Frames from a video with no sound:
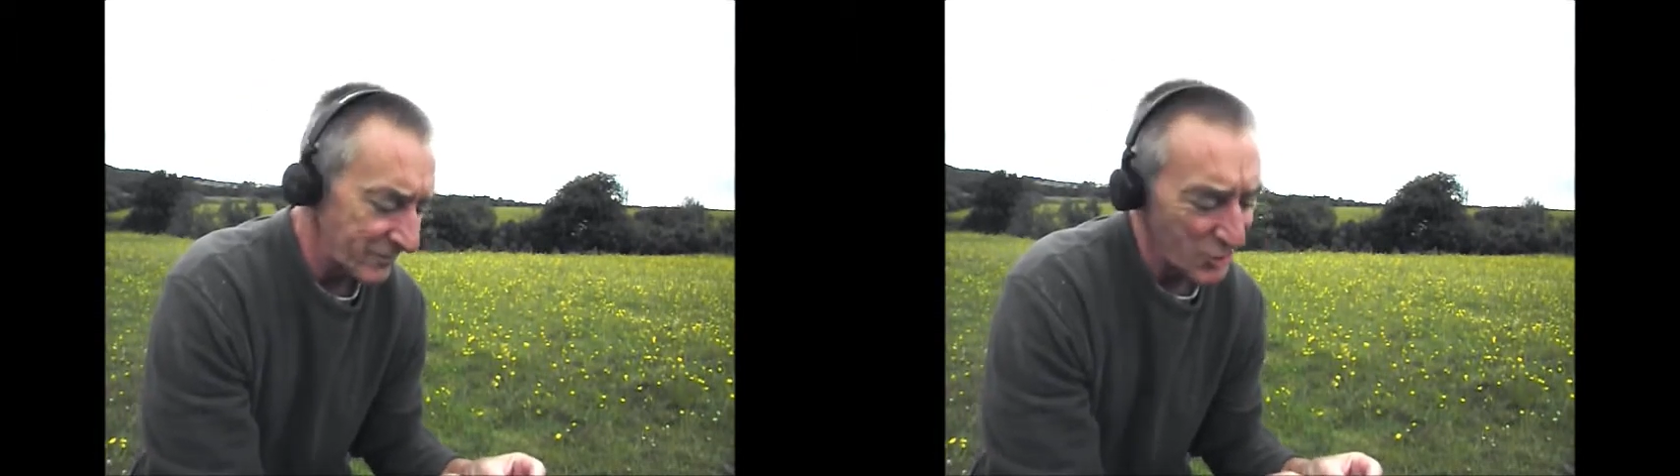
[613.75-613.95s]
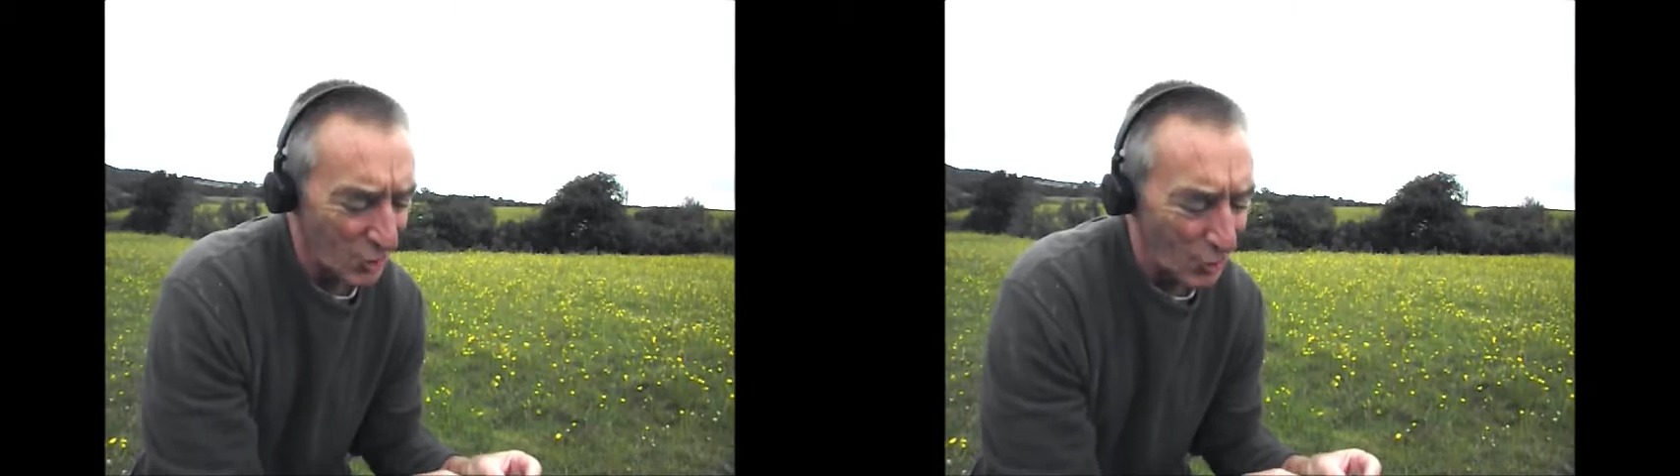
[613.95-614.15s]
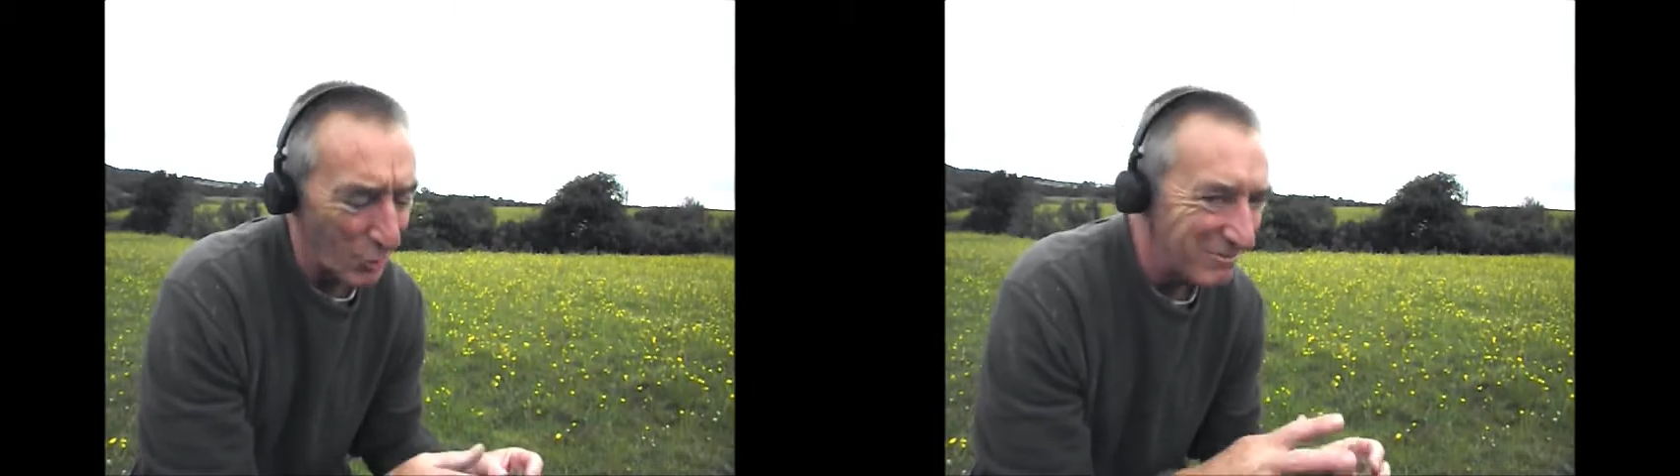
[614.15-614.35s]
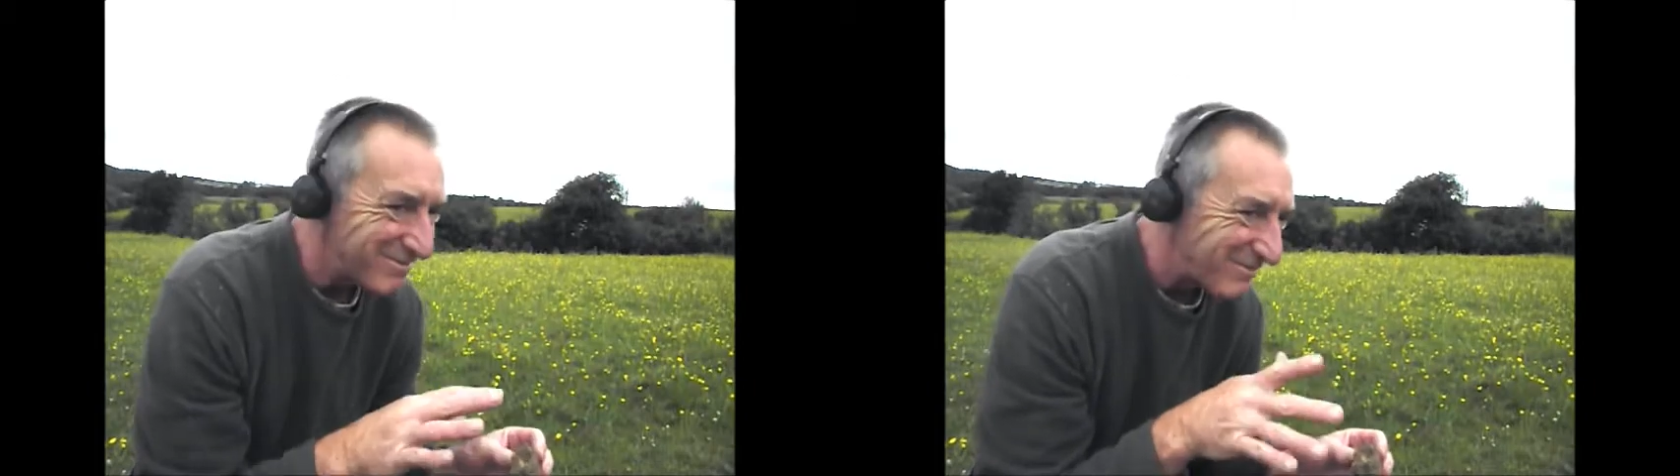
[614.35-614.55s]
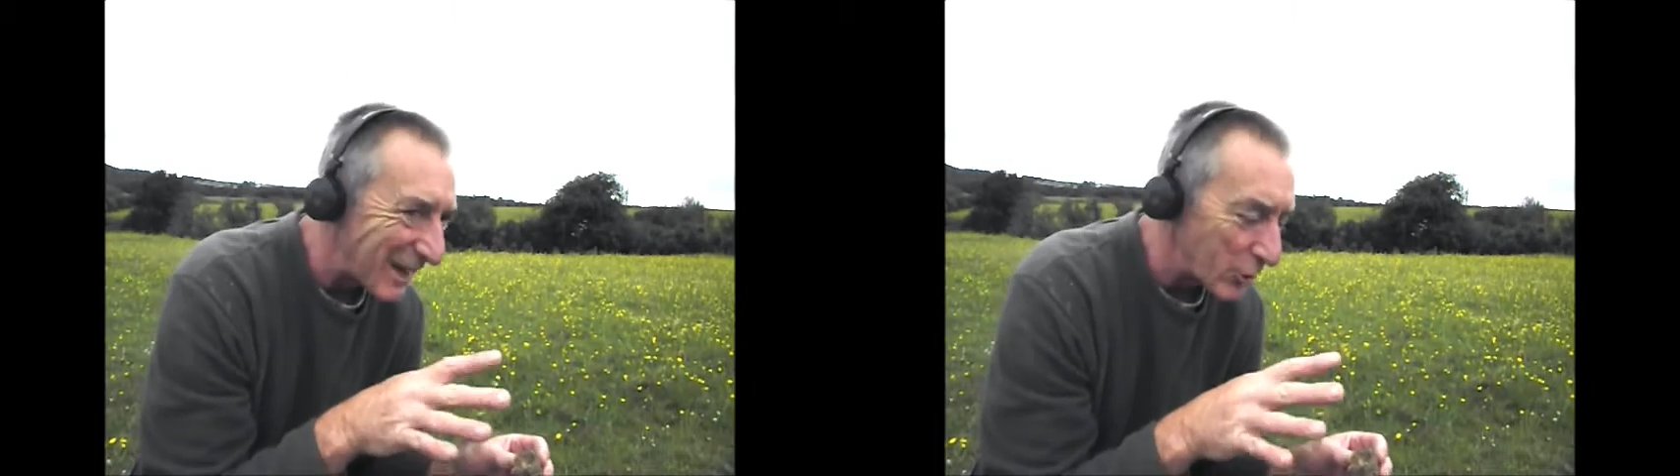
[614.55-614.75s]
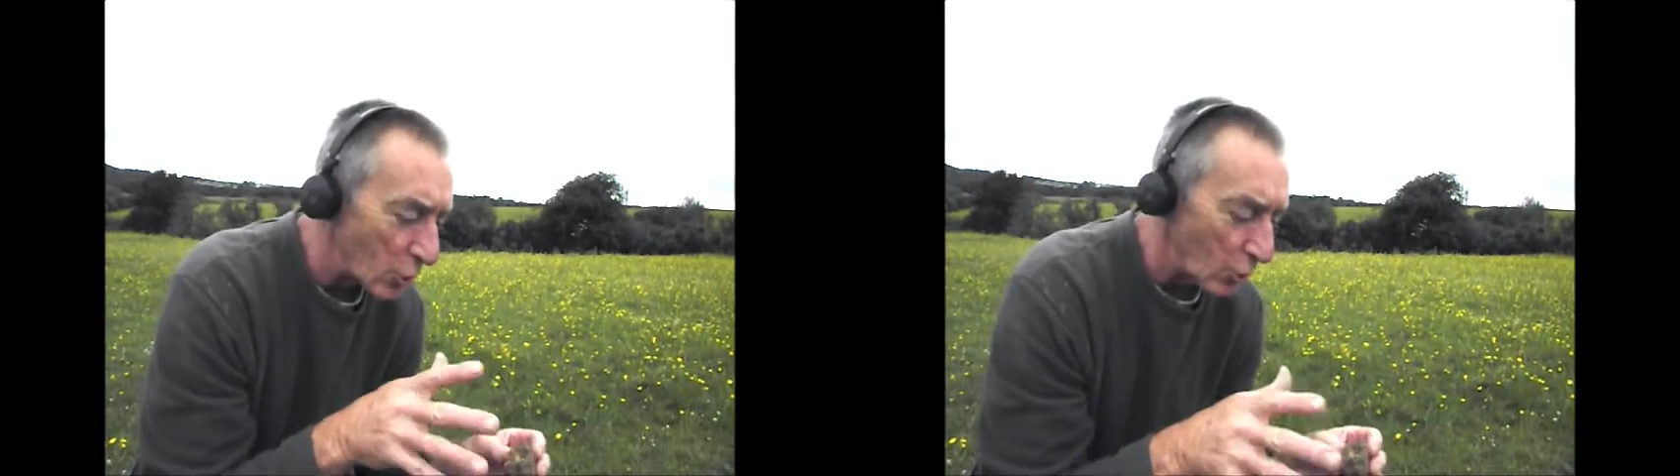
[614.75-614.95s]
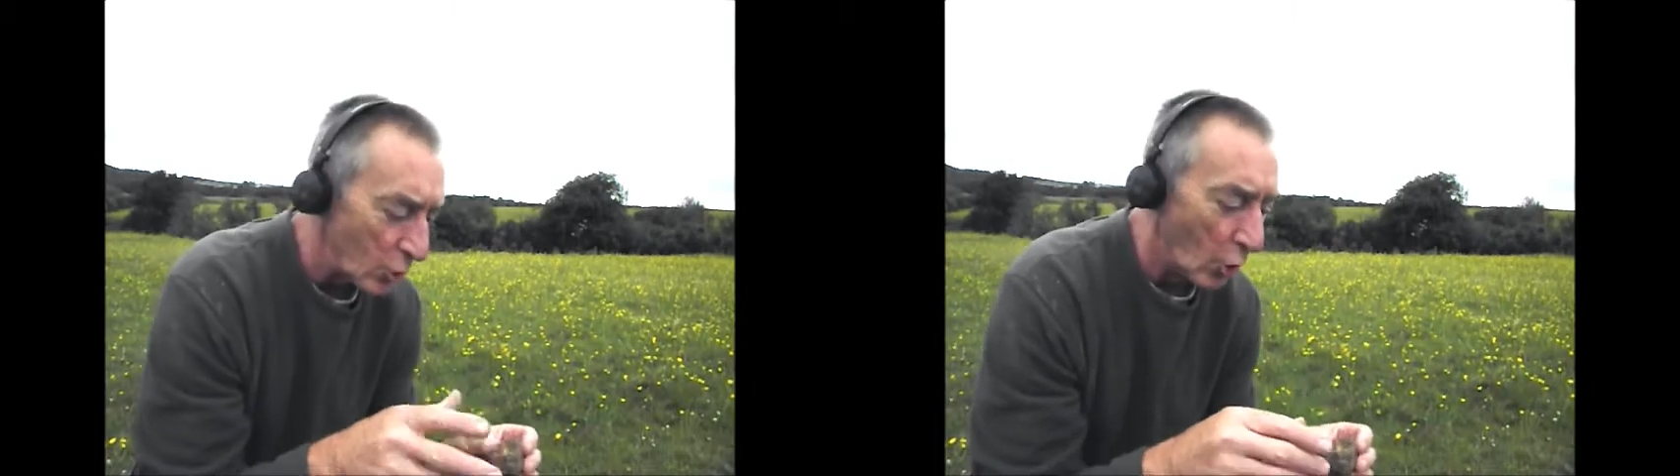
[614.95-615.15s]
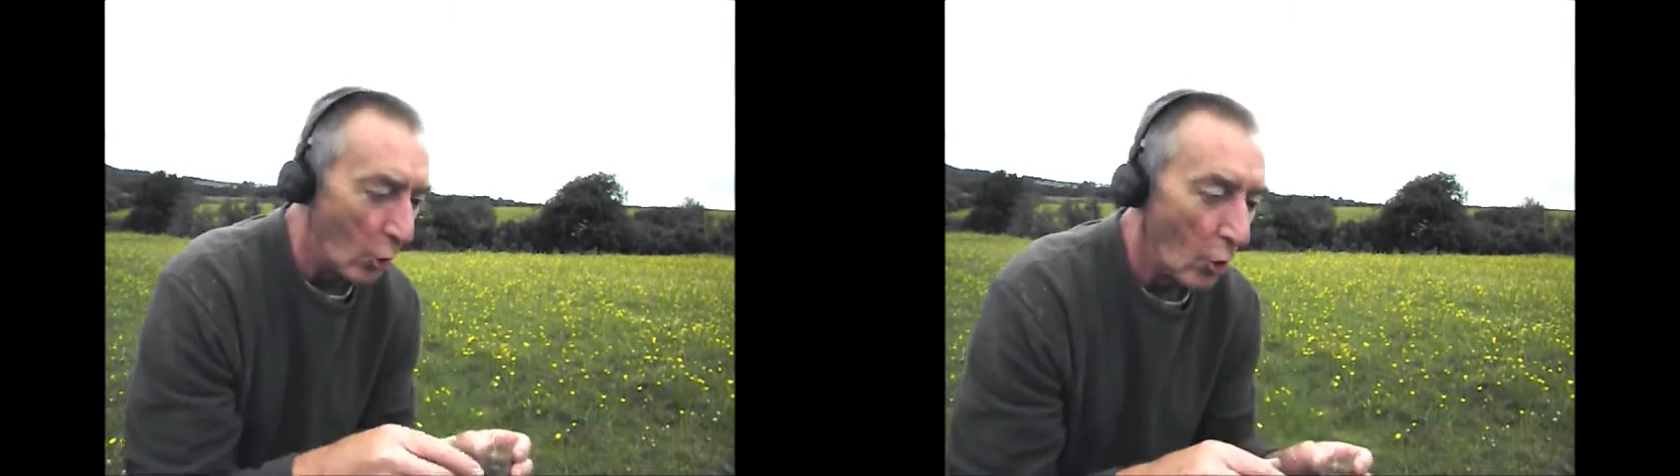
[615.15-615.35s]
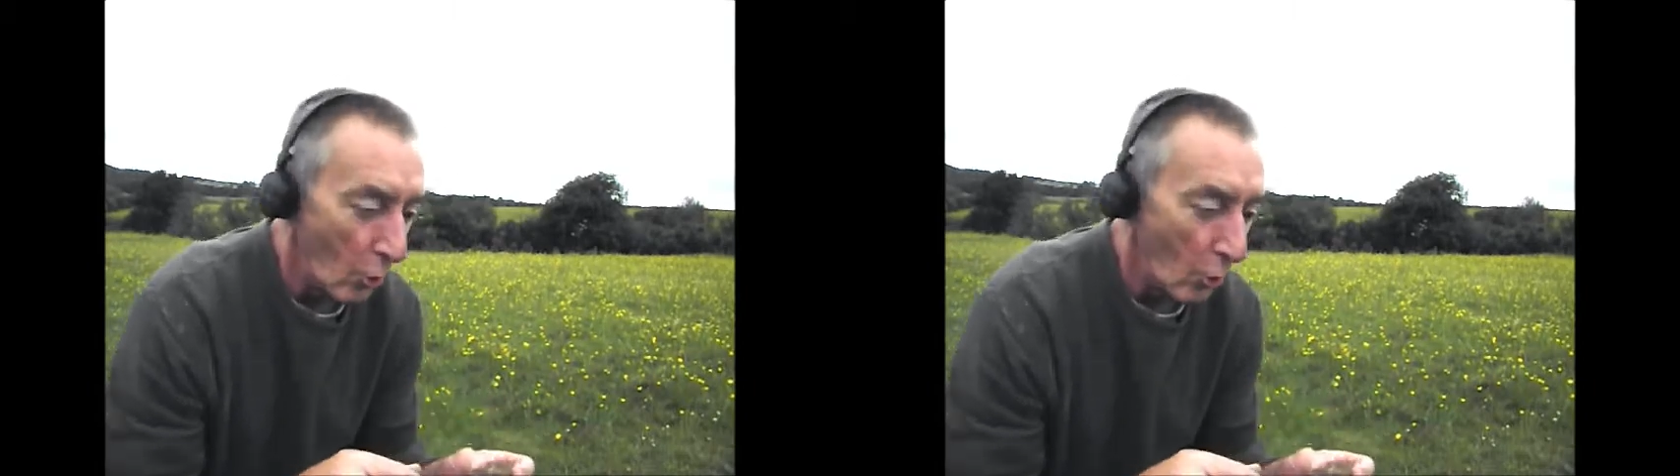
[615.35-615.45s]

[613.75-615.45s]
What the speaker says: so I don't know,